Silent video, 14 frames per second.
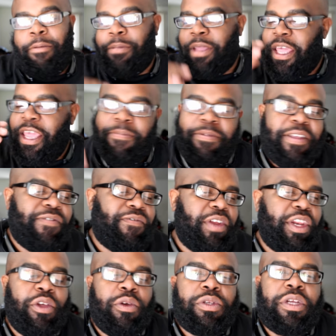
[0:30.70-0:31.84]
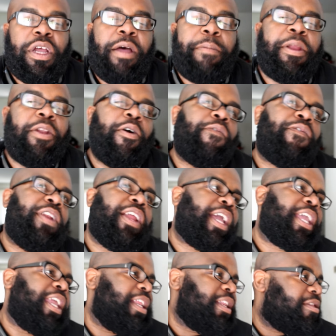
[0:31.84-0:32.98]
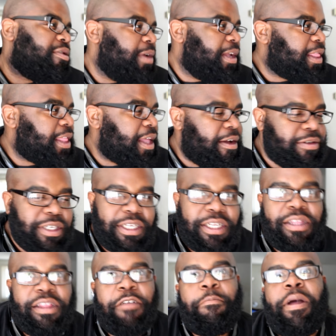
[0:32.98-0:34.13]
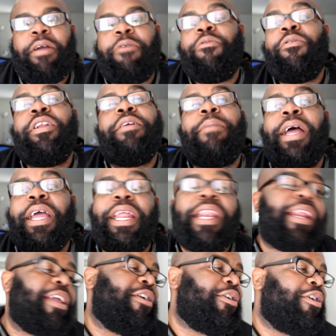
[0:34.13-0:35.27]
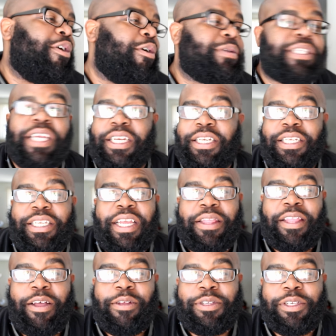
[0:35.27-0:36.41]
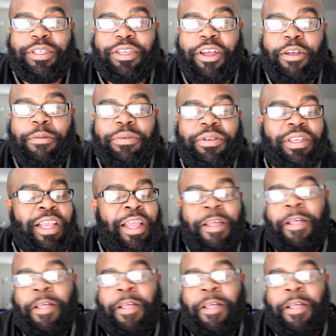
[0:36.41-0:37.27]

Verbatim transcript: I'm gonna keep these videos coming. Hopefully I can hit 3,000. Then my really my end of year goal is to get to 10,000 subs.